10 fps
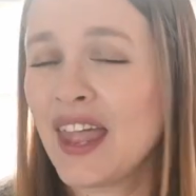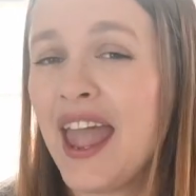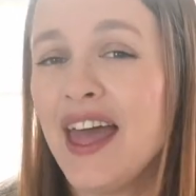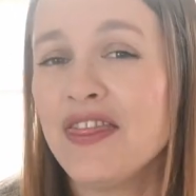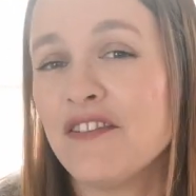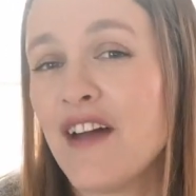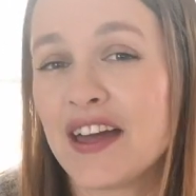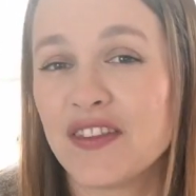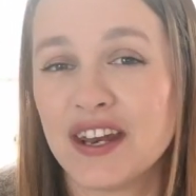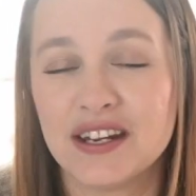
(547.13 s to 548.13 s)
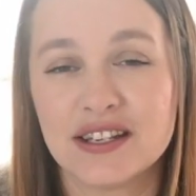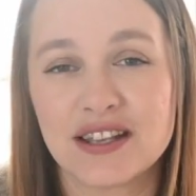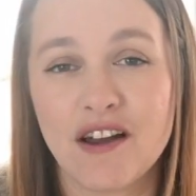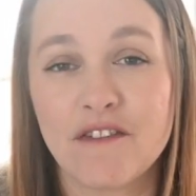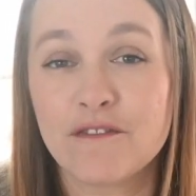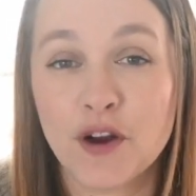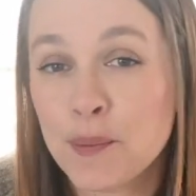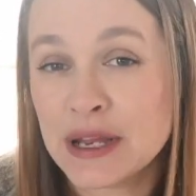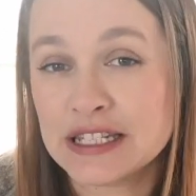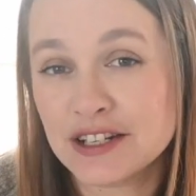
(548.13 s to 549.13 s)
And the fact that it is a
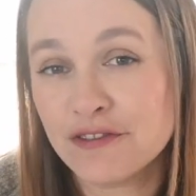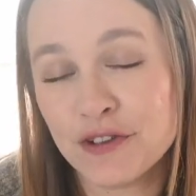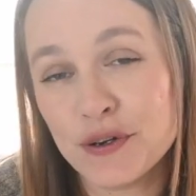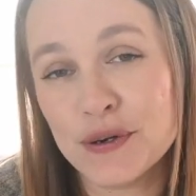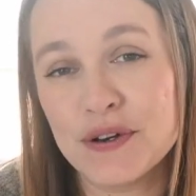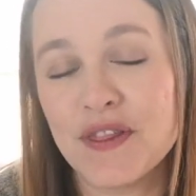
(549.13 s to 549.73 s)
fermented food